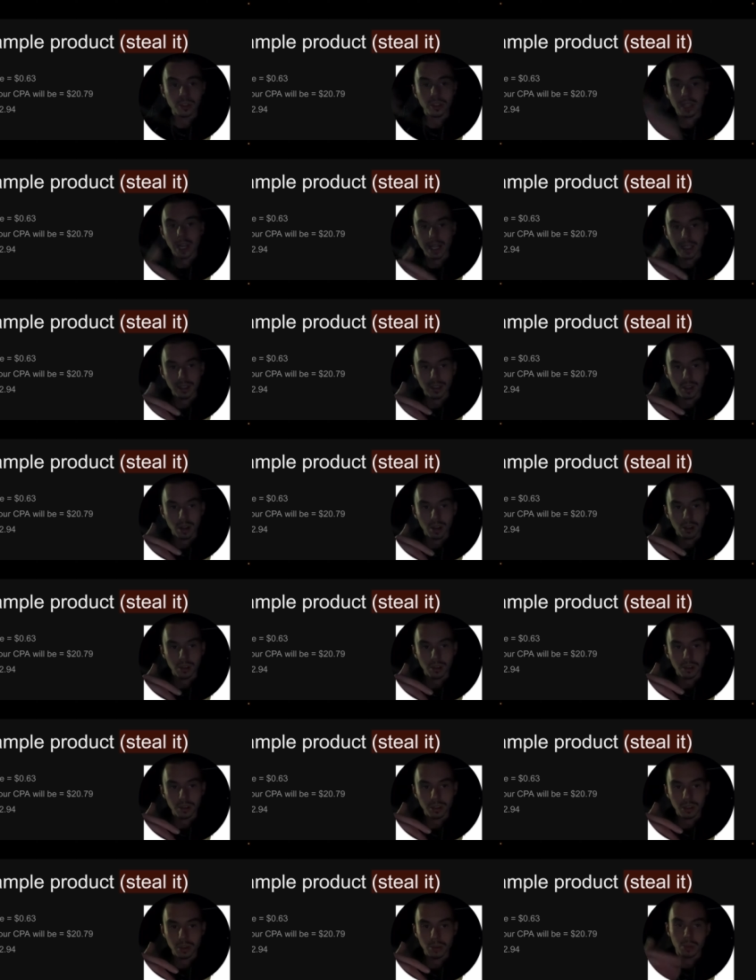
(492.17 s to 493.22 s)
$90
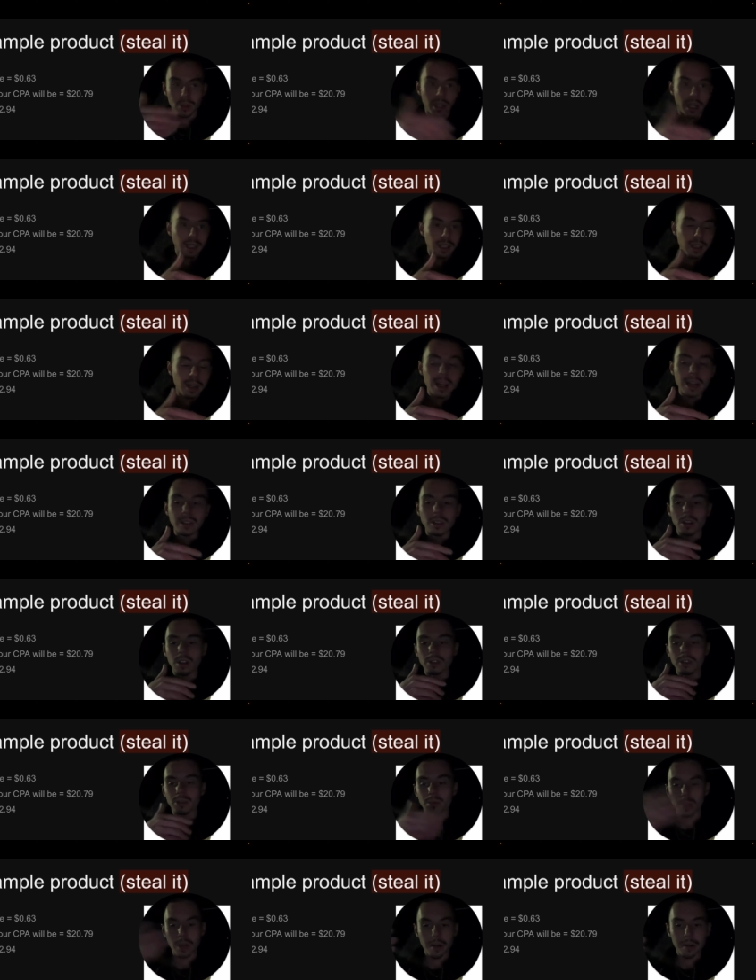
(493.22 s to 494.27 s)
or $99,
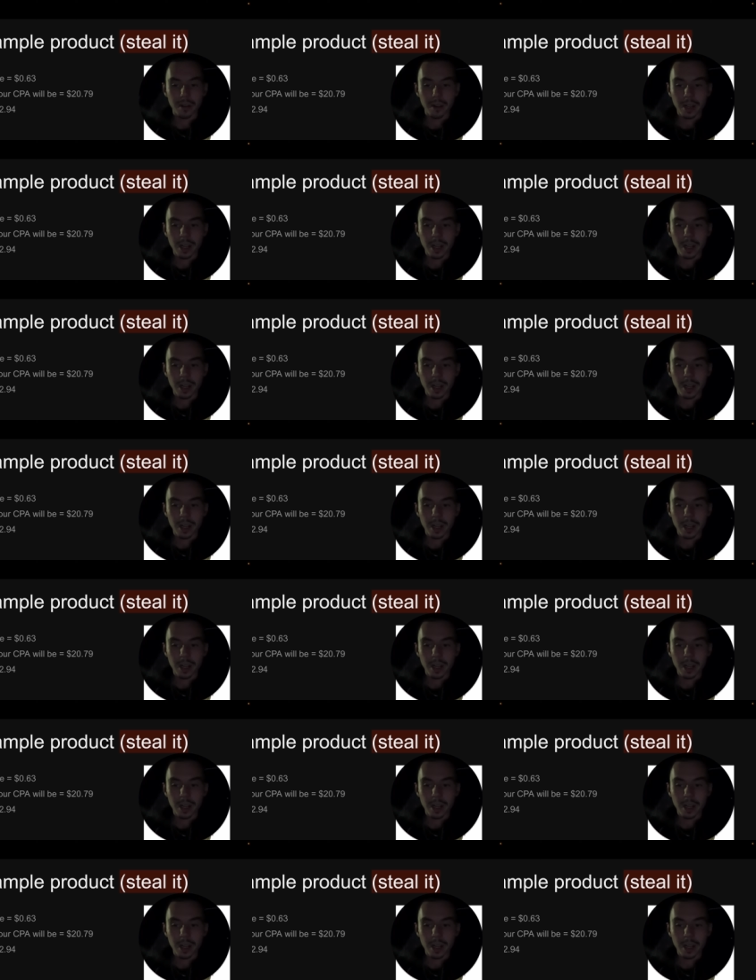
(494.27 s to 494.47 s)
whatever.